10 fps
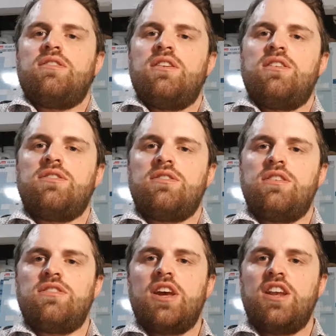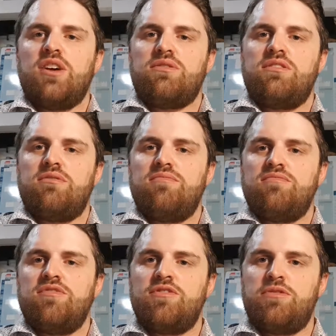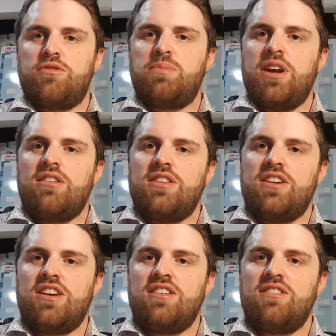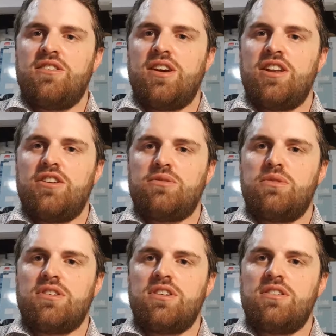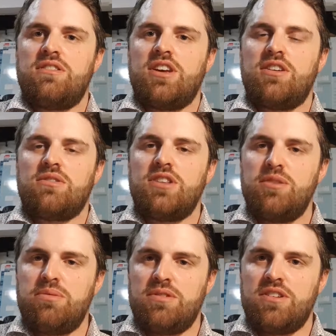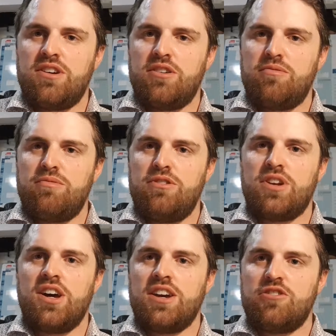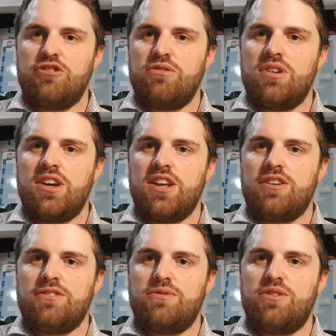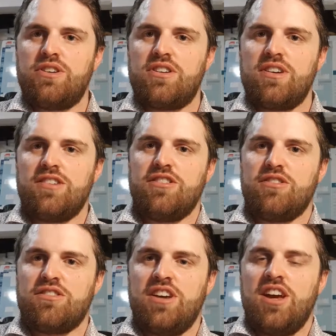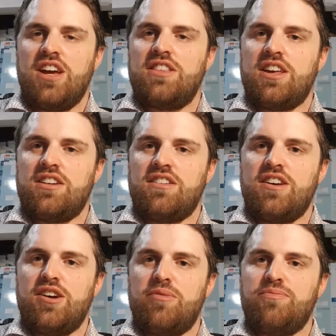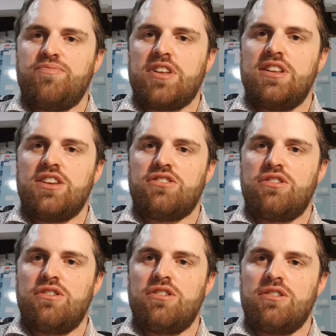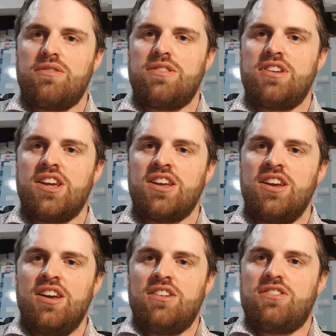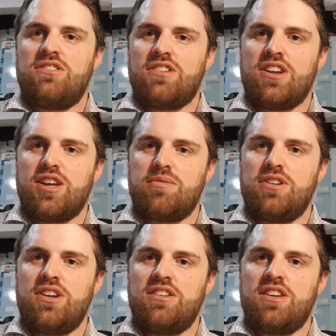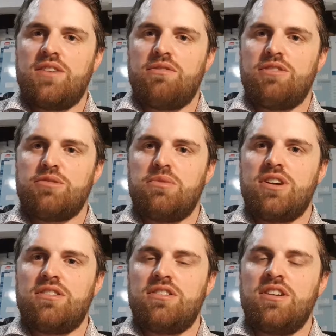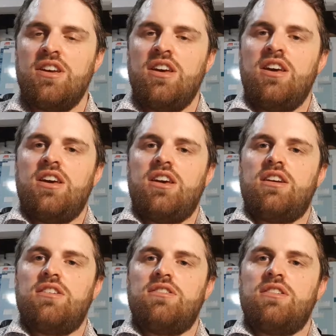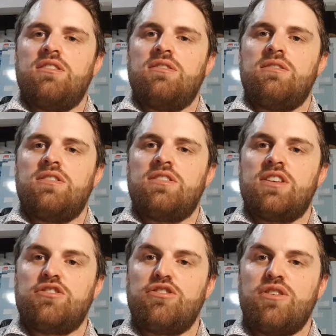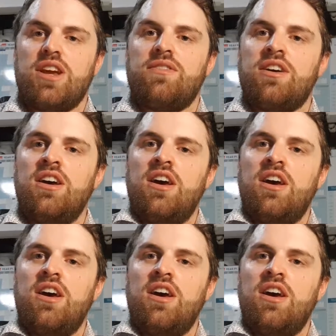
there's 8 hours spare in the day, 8 hours work and 8 hours sleep. You can't do 8 hours of work in that last third of the day. It's just not going to happen. You need to have a rest break and all these things. So don't have a